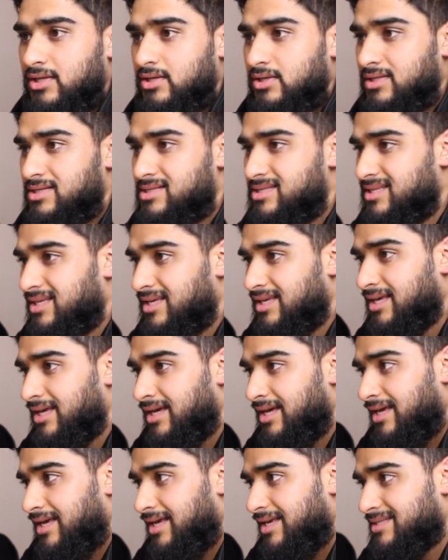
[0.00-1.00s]
You can see
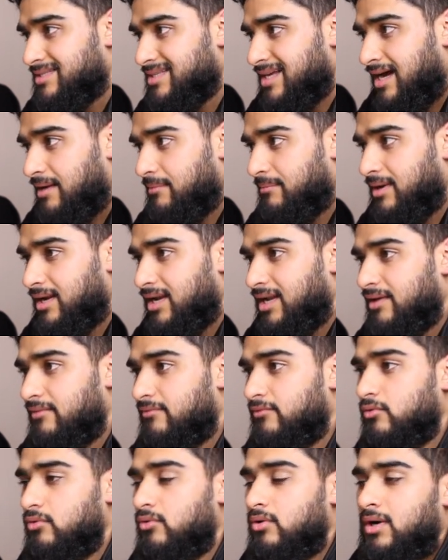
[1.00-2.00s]
it's at my
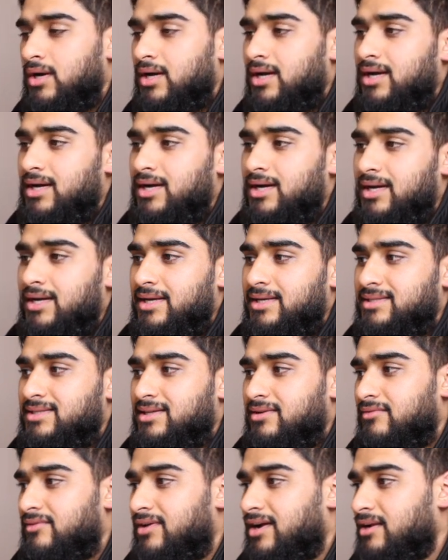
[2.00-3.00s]
level, it's
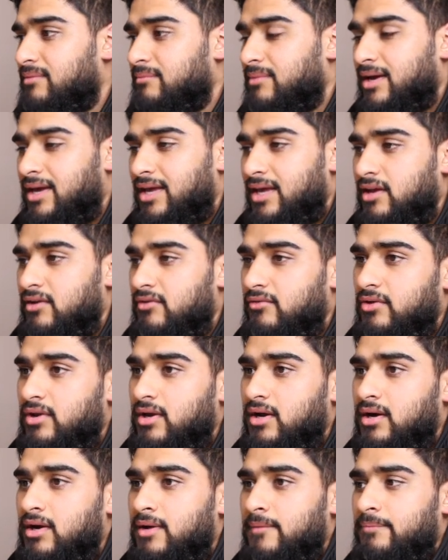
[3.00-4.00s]
around my
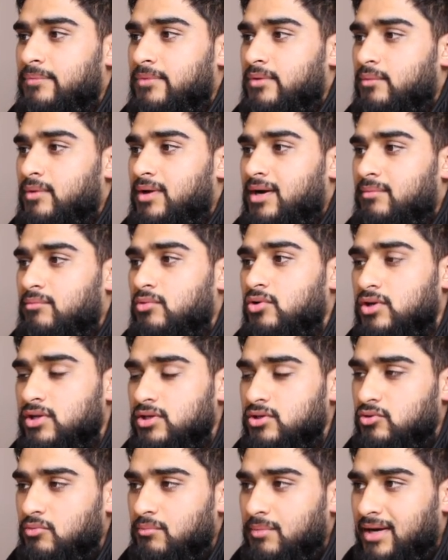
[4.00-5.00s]
area where I'm
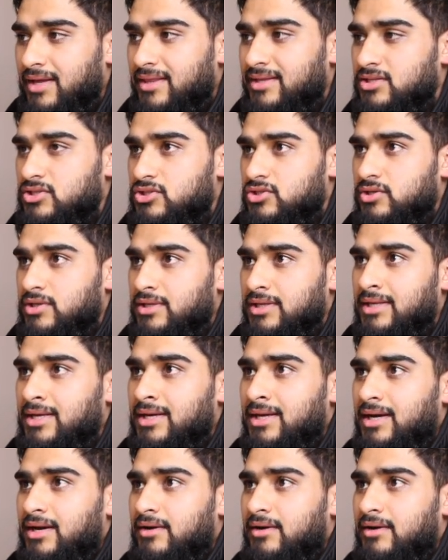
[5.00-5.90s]
looking to buy this trade.